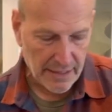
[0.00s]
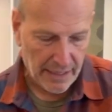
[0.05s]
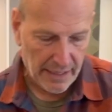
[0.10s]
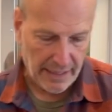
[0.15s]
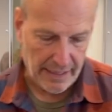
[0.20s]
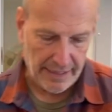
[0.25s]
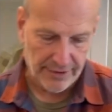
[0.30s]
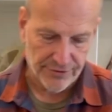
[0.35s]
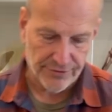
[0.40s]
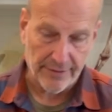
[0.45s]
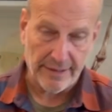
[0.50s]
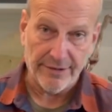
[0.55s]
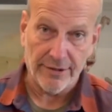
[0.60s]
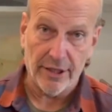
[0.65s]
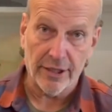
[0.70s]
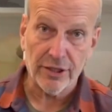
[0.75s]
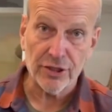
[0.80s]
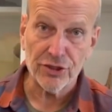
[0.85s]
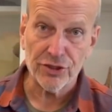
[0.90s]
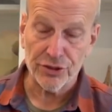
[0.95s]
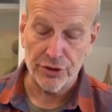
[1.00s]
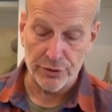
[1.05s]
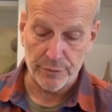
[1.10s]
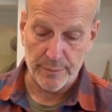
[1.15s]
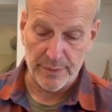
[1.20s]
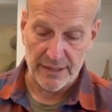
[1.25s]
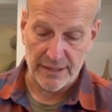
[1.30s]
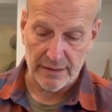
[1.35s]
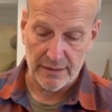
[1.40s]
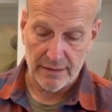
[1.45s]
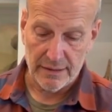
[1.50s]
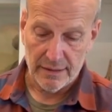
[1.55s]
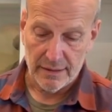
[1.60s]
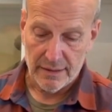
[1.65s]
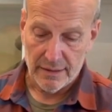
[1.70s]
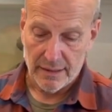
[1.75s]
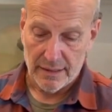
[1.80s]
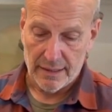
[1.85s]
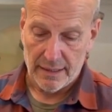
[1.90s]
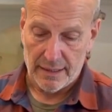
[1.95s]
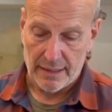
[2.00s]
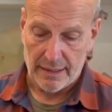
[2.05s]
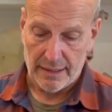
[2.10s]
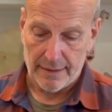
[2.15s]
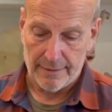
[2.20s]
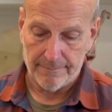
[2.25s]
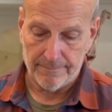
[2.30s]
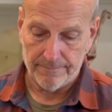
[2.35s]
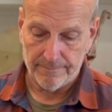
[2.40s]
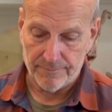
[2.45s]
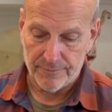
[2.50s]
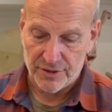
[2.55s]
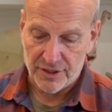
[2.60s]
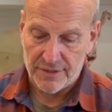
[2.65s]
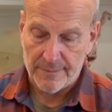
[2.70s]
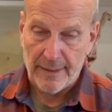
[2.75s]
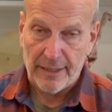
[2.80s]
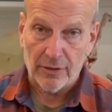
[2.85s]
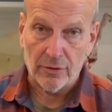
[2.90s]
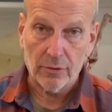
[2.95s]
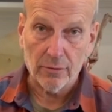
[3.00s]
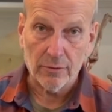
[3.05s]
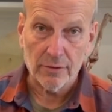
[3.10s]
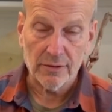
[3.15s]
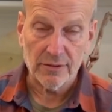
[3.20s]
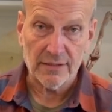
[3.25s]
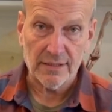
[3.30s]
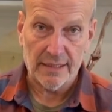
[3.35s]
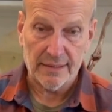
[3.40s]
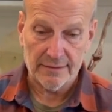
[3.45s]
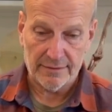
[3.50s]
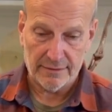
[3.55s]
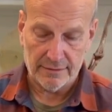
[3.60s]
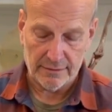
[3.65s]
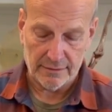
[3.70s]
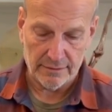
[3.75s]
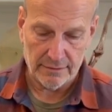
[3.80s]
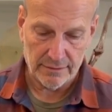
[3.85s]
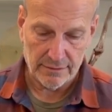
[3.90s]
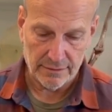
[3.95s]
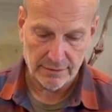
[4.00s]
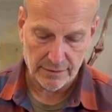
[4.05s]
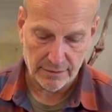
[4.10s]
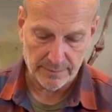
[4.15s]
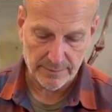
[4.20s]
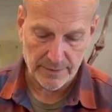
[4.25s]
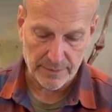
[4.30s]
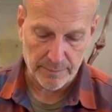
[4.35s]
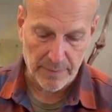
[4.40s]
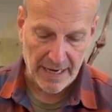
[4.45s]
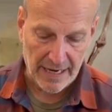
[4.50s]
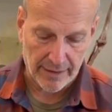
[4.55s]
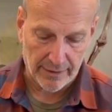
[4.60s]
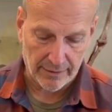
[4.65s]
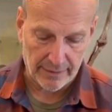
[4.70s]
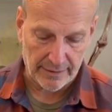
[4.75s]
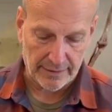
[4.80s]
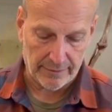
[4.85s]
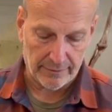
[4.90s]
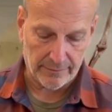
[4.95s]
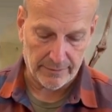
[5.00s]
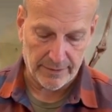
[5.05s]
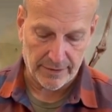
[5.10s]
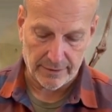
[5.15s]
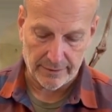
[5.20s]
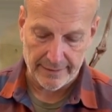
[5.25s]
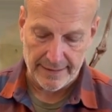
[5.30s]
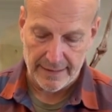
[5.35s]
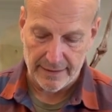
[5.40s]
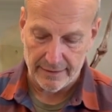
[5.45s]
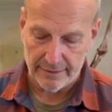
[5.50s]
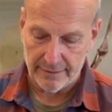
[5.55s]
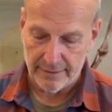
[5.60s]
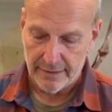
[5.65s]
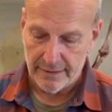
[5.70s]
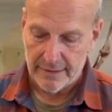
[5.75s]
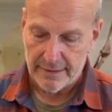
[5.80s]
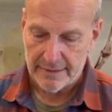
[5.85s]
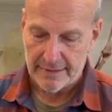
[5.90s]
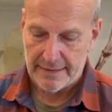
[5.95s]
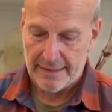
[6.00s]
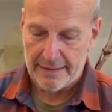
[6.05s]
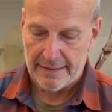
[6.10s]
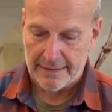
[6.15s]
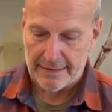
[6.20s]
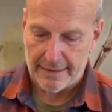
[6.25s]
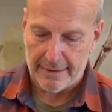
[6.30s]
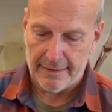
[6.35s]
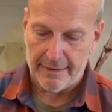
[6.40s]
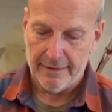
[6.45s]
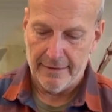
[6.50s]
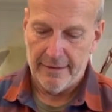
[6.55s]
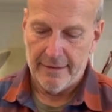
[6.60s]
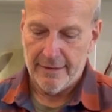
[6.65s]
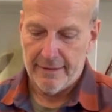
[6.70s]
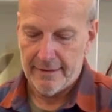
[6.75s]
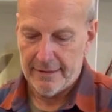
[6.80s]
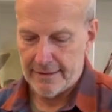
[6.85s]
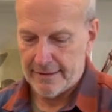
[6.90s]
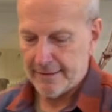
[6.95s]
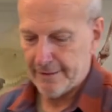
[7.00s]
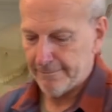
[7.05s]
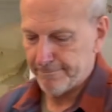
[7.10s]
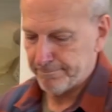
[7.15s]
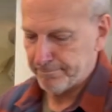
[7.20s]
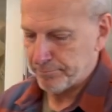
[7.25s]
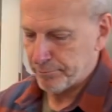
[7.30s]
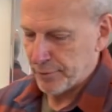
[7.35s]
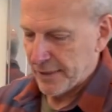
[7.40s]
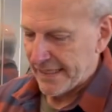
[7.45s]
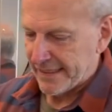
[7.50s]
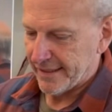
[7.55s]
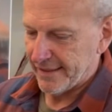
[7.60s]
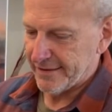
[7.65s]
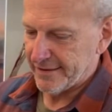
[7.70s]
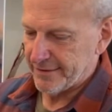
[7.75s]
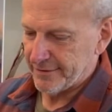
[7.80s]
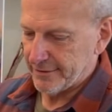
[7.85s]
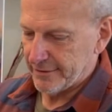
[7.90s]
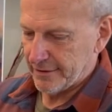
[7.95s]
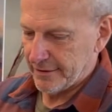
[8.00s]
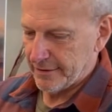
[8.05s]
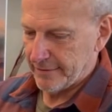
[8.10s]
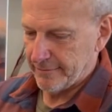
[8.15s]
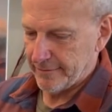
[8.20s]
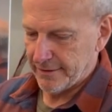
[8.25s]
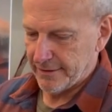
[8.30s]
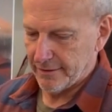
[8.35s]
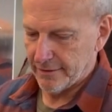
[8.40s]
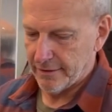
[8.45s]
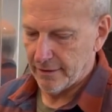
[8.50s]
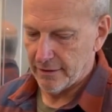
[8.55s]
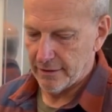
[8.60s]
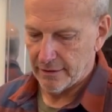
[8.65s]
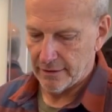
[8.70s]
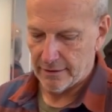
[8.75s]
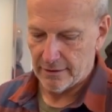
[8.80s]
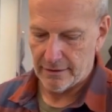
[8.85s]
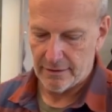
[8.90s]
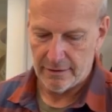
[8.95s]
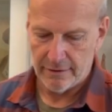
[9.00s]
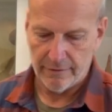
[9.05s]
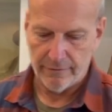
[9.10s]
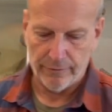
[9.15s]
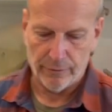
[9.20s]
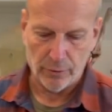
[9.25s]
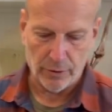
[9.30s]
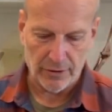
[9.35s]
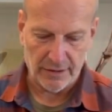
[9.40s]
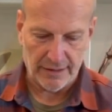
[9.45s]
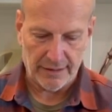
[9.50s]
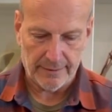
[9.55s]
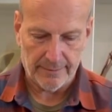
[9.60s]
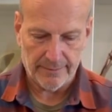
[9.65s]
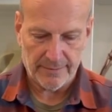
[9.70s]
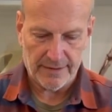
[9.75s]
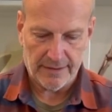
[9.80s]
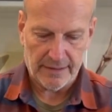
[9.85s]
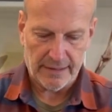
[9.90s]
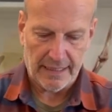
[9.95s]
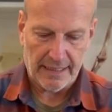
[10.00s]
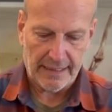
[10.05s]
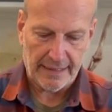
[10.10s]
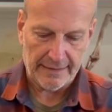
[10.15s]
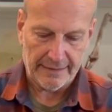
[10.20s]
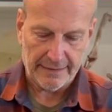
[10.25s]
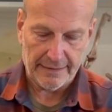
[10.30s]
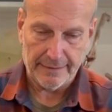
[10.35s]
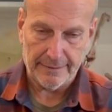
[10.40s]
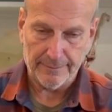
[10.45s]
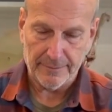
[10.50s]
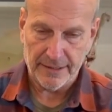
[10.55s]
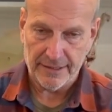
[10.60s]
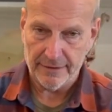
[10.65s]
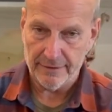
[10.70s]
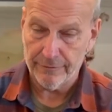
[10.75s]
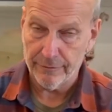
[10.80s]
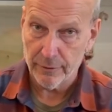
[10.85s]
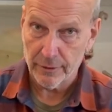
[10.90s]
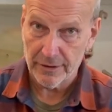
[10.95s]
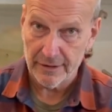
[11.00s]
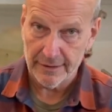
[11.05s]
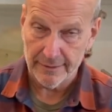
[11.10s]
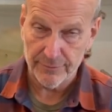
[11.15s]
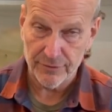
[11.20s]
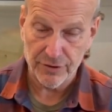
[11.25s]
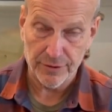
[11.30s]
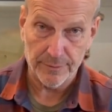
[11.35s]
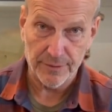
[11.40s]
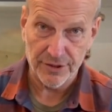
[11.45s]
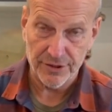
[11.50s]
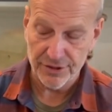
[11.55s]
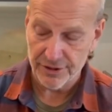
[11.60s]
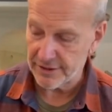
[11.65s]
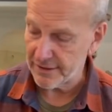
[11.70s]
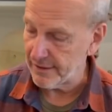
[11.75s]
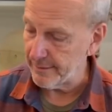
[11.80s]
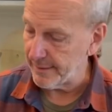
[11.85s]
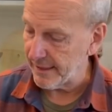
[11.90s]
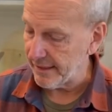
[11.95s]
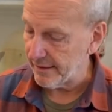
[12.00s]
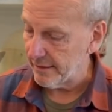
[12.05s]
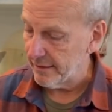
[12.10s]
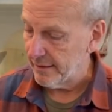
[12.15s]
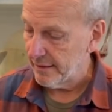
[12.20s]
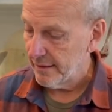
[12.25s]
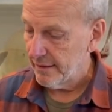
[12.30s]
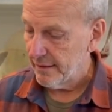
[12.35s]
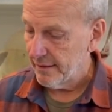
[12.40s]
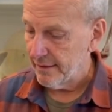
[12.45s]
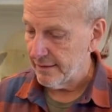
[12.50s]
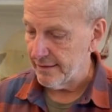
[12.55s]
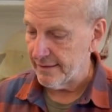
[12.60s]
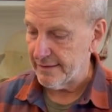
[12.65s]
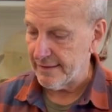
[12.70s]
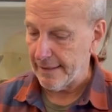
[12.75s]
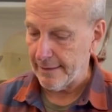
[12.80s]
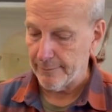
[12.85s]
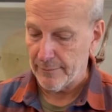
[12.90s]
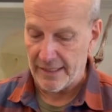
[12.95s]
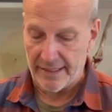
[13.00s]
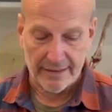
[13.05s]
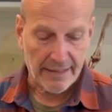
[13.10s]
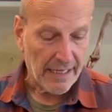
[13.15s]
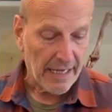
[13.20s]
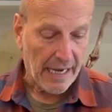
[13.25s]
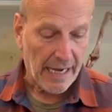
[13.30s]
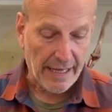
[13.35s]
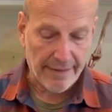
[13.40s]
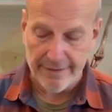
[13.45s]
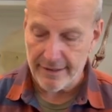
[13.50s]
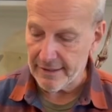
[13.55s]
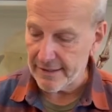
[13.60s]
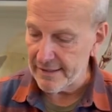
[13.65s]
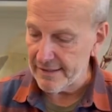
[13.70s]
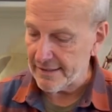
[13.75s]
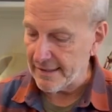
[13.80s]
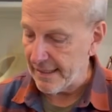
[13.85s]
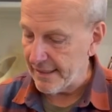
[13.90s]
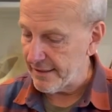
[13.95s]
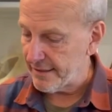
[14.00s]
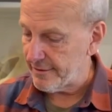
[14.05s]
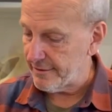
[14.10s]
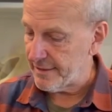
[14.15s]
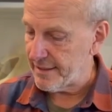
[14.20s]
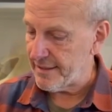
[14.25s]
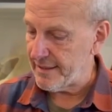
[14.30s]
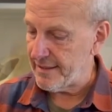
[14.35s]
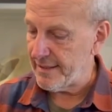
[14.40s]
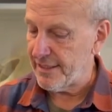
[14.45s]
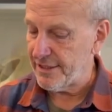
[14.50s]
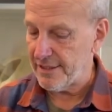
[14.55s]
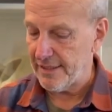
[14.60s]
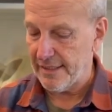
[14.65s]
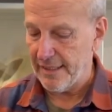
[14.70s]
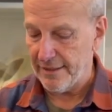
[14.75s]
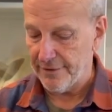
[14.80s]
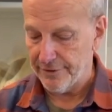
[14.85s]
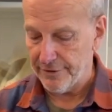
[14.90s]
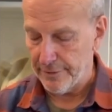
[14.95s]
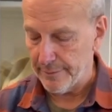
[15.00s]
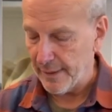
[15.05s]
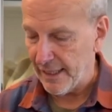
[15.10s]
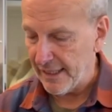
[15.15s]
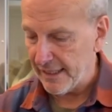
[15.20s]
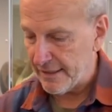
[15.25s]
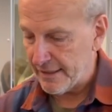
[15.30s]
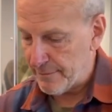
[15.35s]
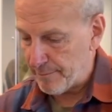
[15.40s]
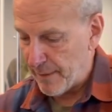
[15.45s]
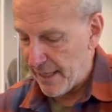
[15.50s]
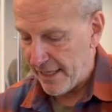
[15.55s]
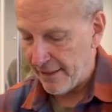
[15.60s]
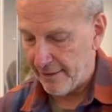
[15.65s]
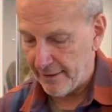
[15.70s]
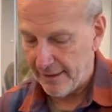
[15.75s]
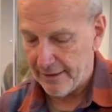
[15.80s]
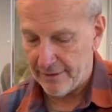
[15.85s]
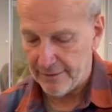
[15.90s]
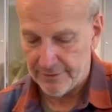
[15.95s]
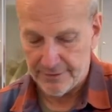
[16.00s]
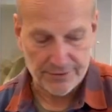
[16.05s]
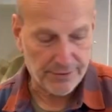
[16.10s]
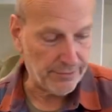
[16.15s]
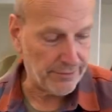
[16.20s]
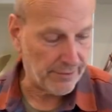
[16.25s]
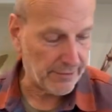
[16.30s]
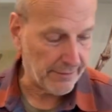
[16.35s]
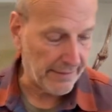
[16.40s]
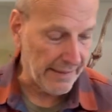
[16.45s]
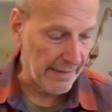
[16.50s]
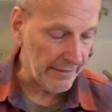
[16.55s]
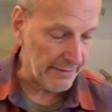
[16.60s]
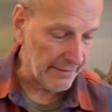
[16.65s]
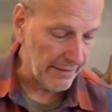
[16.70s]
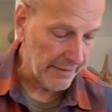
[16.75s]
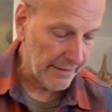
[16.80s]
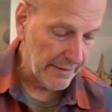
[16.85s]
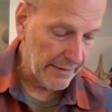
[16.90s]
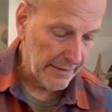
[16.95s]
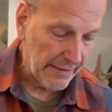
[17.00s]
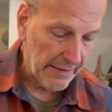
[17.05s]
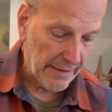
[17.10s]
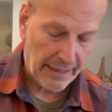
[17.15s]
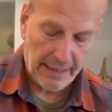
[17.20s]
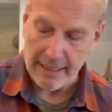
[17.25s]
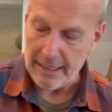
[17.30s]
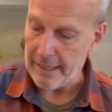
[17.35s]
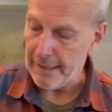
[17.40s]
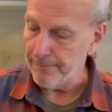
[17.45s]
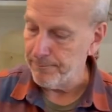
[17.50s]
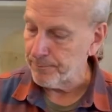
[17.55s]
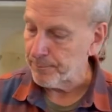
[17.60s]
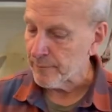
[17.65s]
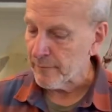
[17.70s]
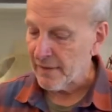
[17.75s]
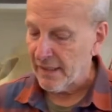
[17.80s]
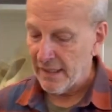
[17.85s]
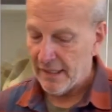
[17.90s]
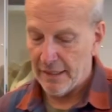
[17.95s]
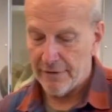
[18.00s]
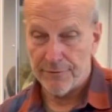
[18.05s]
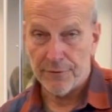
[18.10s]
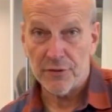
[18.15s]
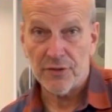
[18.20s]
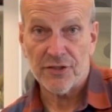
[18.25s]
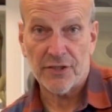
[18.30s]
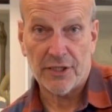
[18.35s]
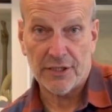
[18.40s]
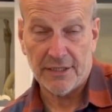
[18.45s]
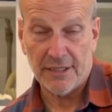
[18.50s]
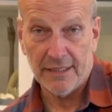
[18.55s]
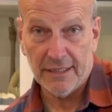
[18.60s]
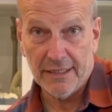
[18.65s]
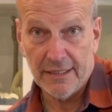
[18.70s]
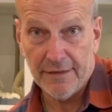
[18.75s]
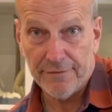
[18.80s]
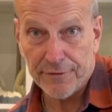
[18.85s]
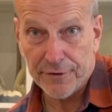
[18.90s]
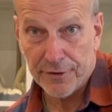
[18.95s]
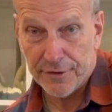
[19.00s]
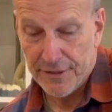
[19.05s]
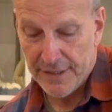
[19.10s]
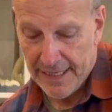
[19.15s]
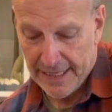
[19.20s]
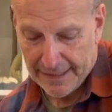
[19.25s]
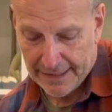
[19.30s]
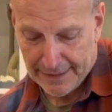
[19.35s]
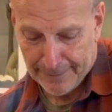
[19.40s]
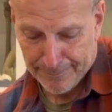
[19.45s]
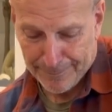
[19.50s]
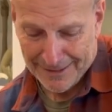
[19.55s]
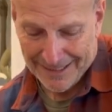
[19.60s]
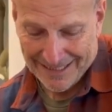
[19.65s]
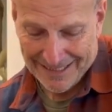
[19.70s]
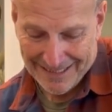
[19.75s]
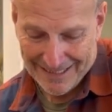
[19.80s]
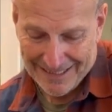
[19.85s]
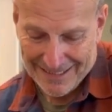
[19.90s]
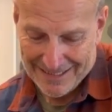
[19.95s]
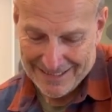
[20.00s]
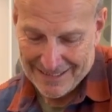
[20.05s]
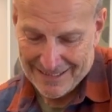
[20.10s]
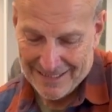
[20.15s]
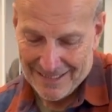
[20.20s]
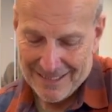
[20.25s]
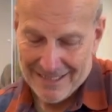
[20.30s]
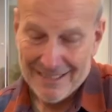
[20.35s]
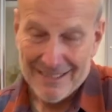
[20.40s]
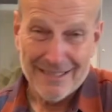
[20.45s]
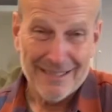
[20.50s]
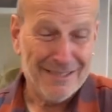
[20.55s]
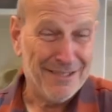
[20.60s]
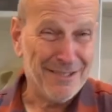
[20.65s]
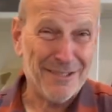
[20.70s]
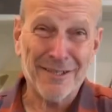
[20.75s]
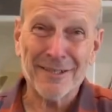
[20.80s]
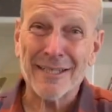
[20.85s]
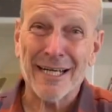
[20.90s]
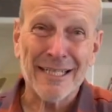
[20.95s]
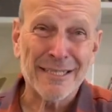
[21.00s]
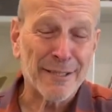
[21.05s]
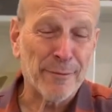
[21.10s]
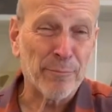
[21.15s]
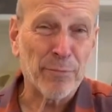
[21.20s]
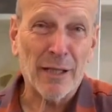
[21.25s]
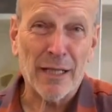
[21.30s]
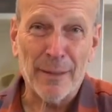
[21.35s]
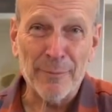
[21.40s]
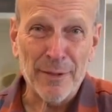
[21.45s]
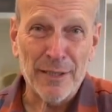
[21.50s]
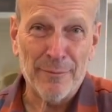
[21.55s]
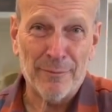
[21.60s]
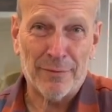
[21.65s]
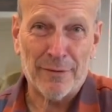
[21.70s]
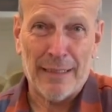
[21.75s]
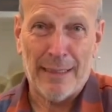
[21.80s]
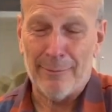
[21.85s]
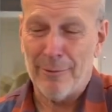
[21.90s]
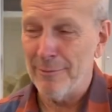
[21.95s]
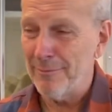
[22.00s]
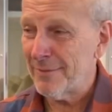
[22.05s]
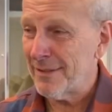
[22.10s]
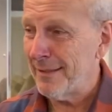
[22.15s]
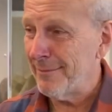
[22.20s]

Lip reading: Dreadnoughtus should be just about horizontal, should be parallel with the ground. It's not like a brachiosaur with the long forelimbs. The hind limb and the forelimb should be just about the same length. I think these dinosaurs essentially held their bodies parallel to the ground. If you start to lift your neck up like this, there's all kinds of plumbing problems.